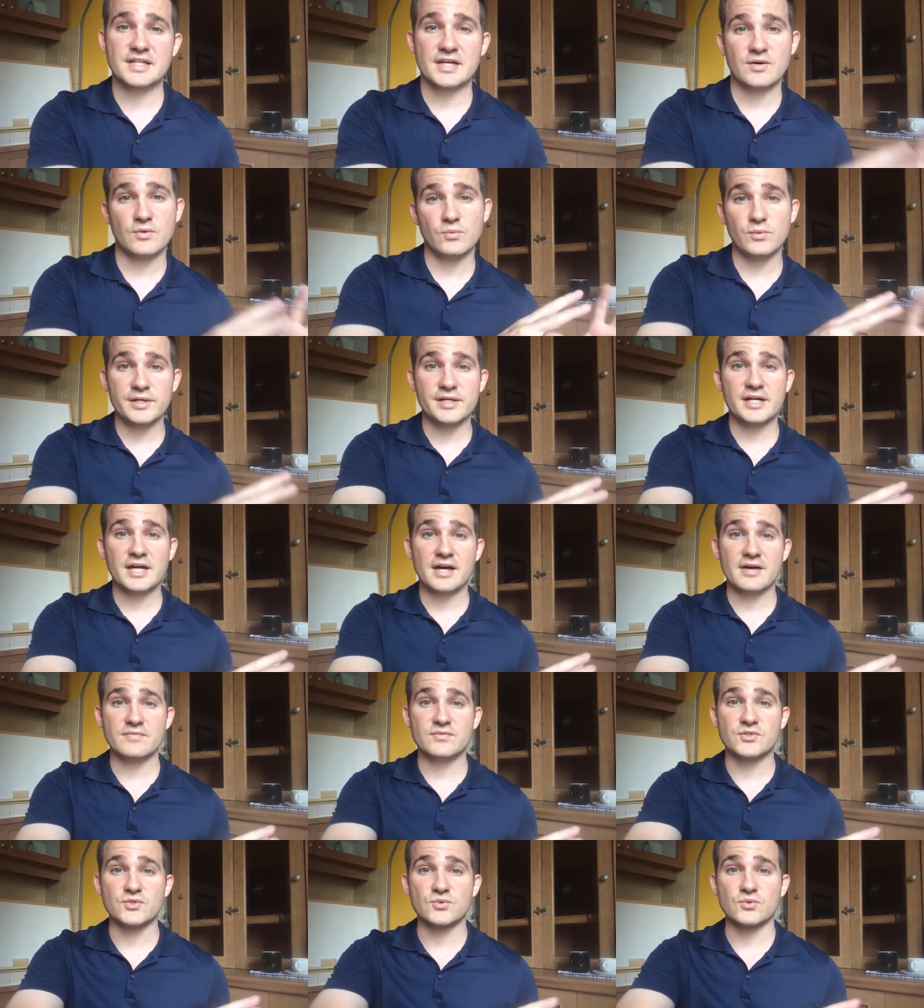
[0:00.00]
that we
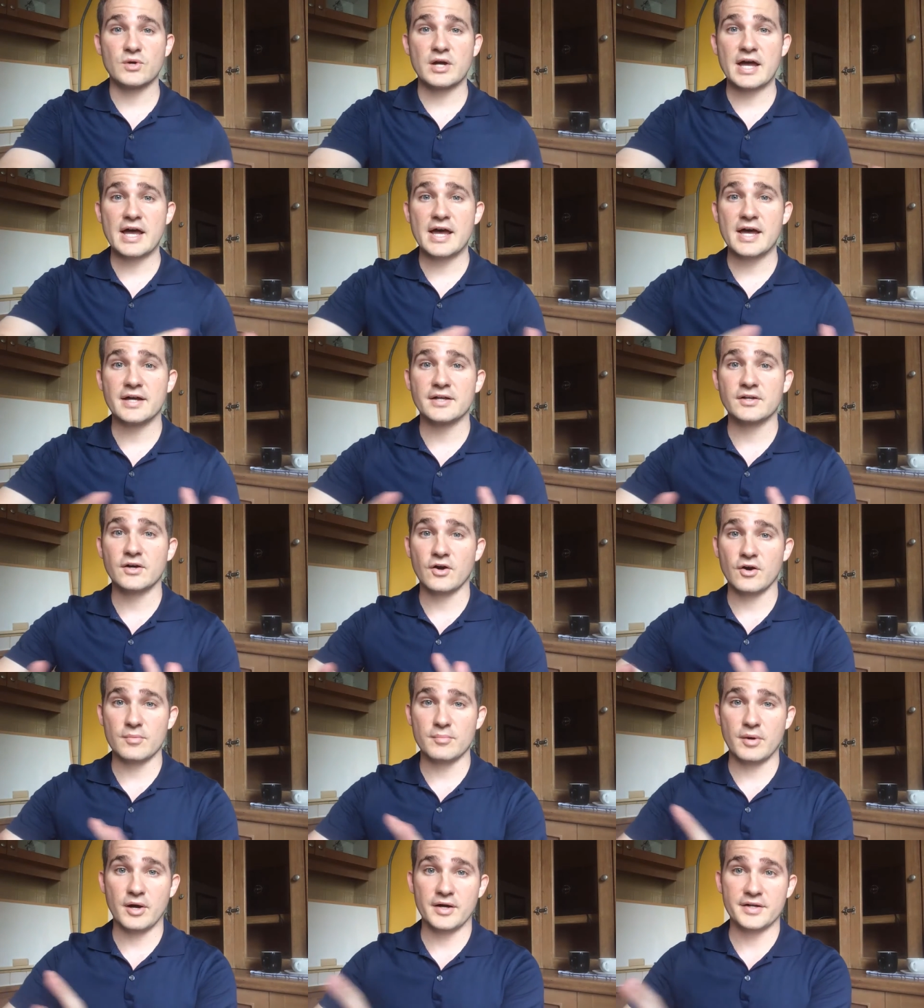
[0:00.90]
have dragged
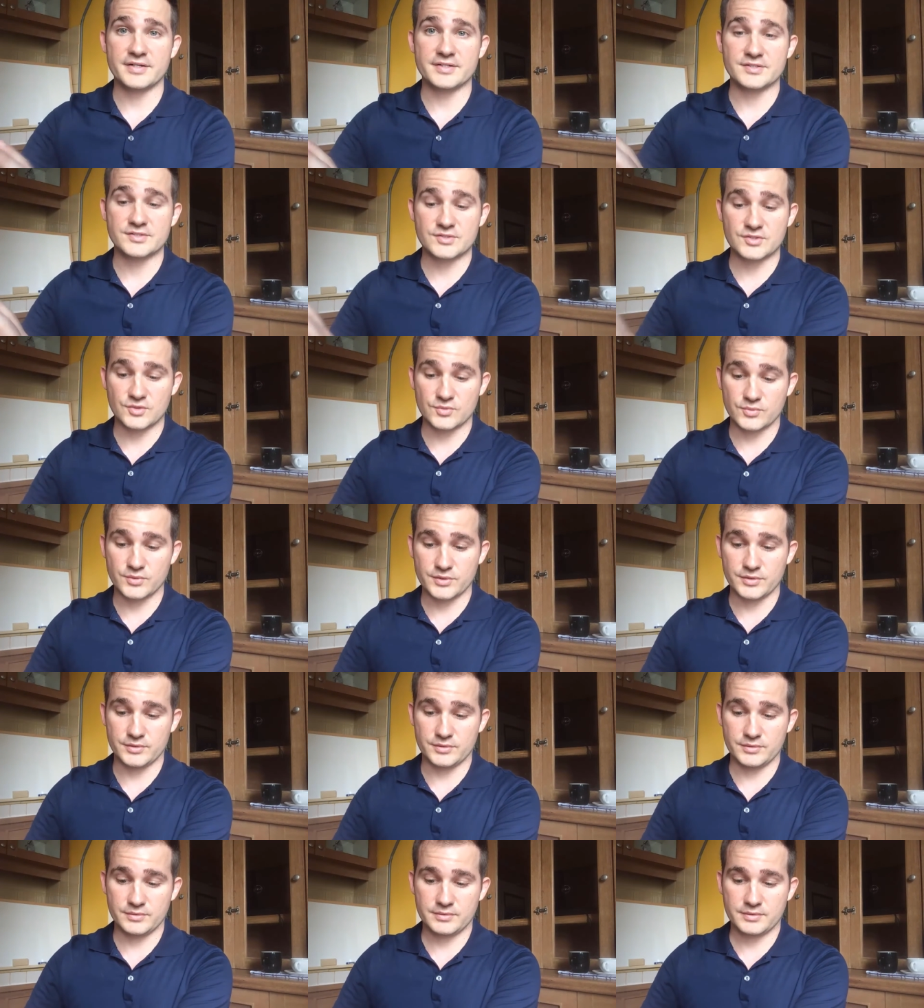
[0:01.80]
our bodies
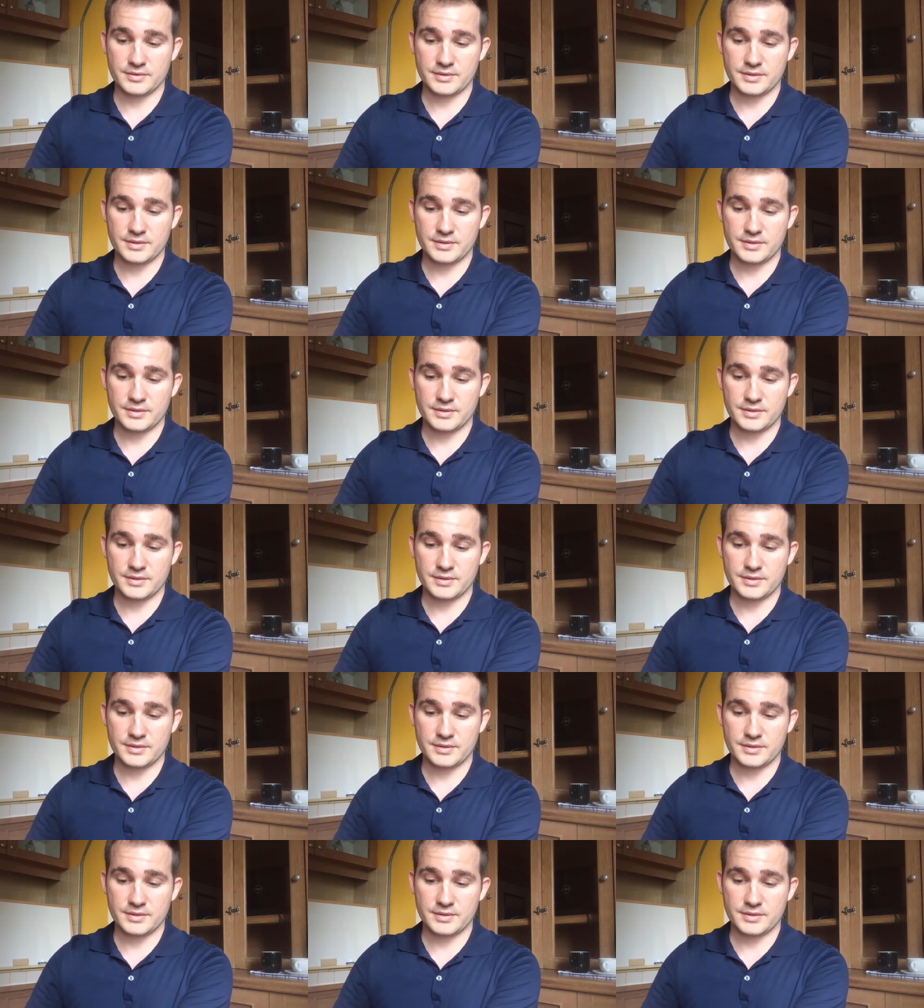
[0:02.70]
through.